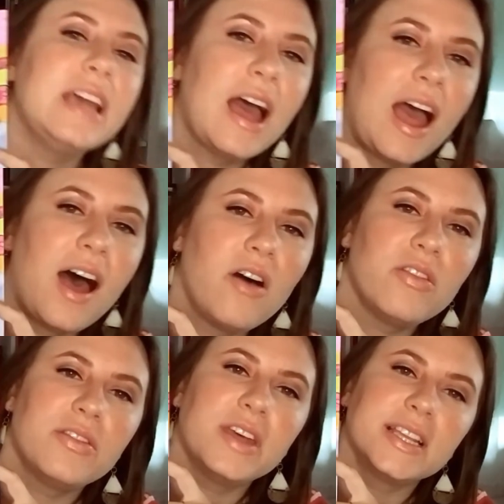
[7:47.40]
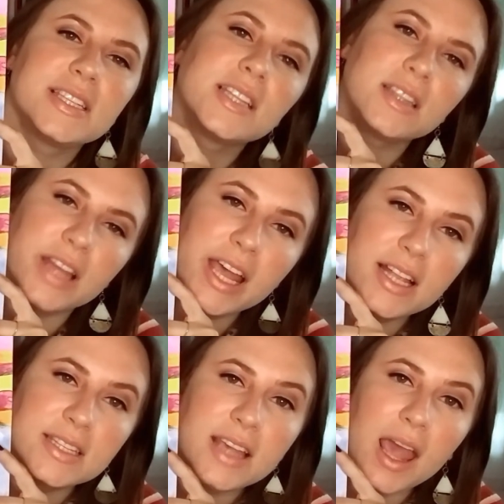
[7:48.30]
how this
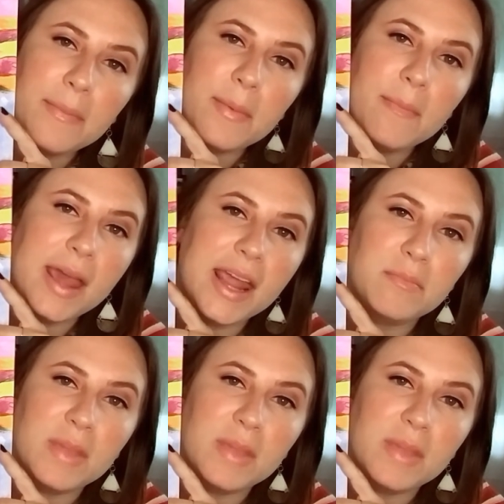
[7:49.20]
landscape made